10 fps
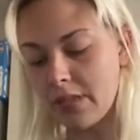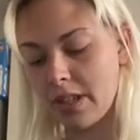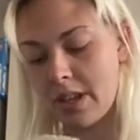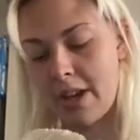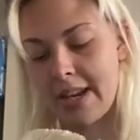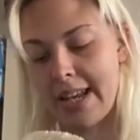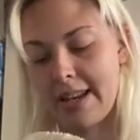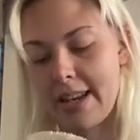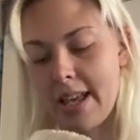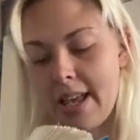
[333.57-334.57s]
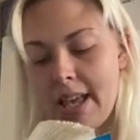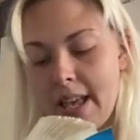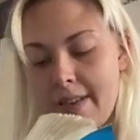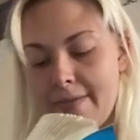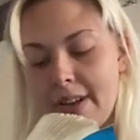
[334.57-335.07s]
Colleen
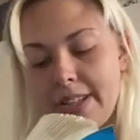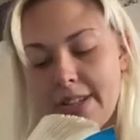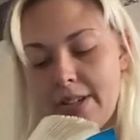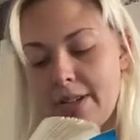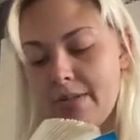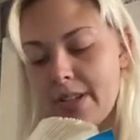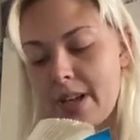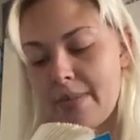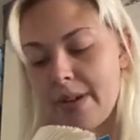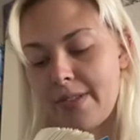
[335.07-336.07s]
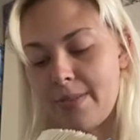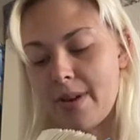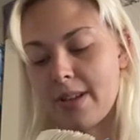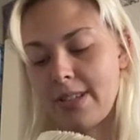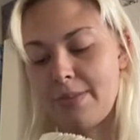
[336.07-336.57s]
invited you to her birthday
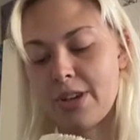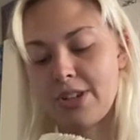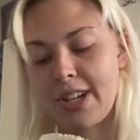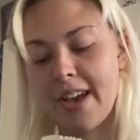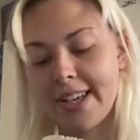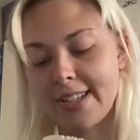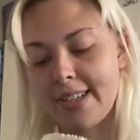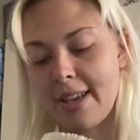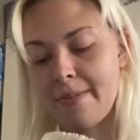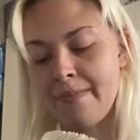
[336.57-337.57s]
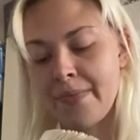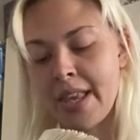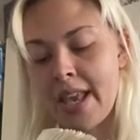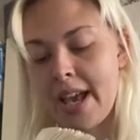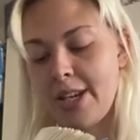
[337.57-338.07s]
party because she likes you,
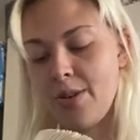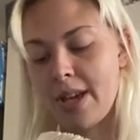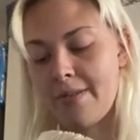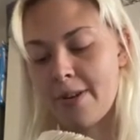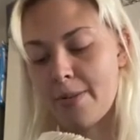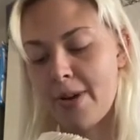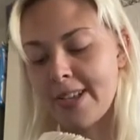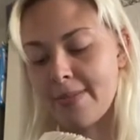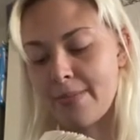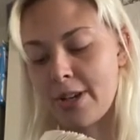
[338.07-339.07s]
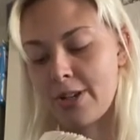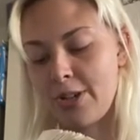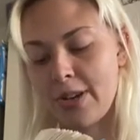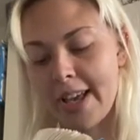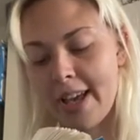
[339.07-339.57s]
and you give her a present because
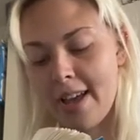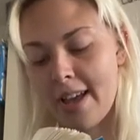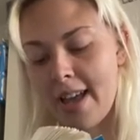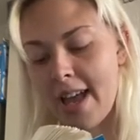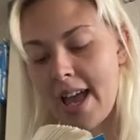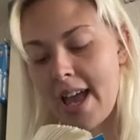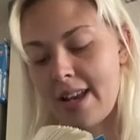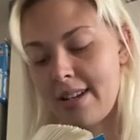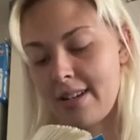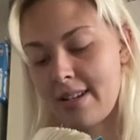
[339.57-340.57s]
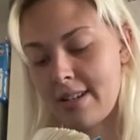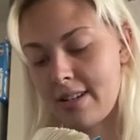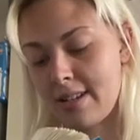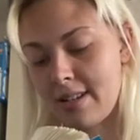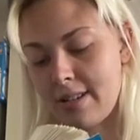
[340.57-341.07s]
you like her, and
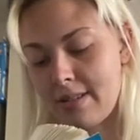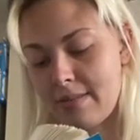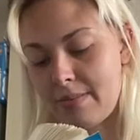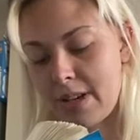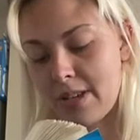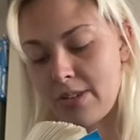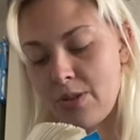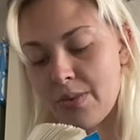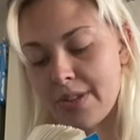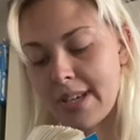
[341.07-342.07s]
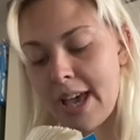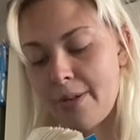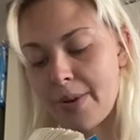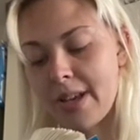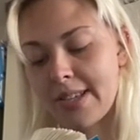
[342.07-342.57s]
because you want to
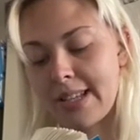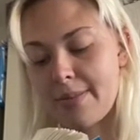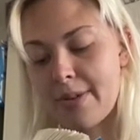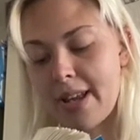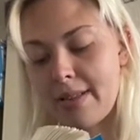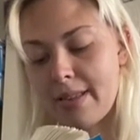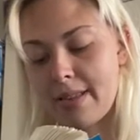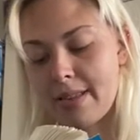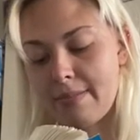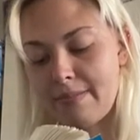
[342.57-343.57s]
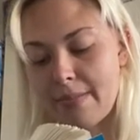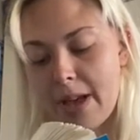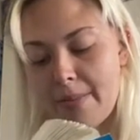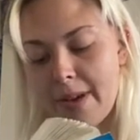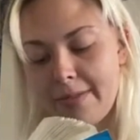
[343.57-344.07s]
help her celebrate
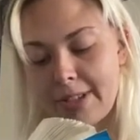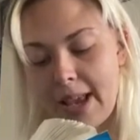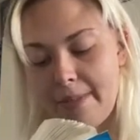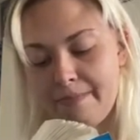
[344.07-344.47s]
her birthday.